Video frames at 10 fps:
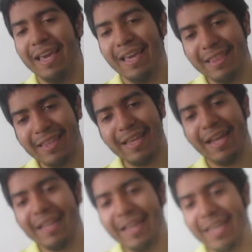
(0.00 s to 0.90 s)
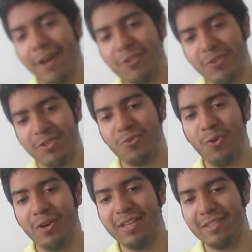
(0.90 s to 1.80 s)
And then I like how it shows his
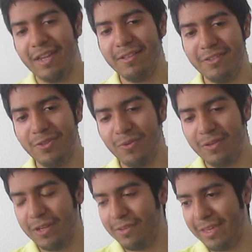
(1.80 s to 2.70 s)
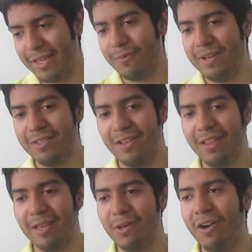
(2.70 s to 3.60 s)
quirky side too, and near the end when he's all
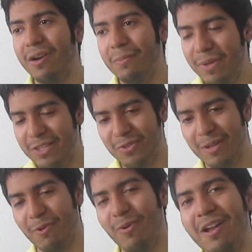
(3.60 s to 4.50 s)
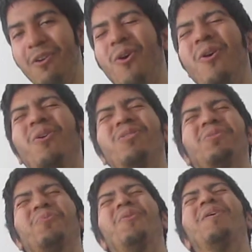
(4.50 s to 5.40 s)
like, "My heart beats when I'm around
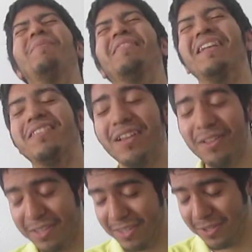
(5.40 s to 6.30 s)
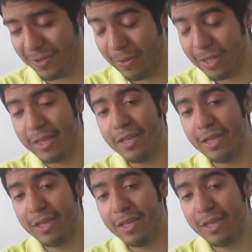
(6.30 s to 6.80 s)
older women." That's so cute.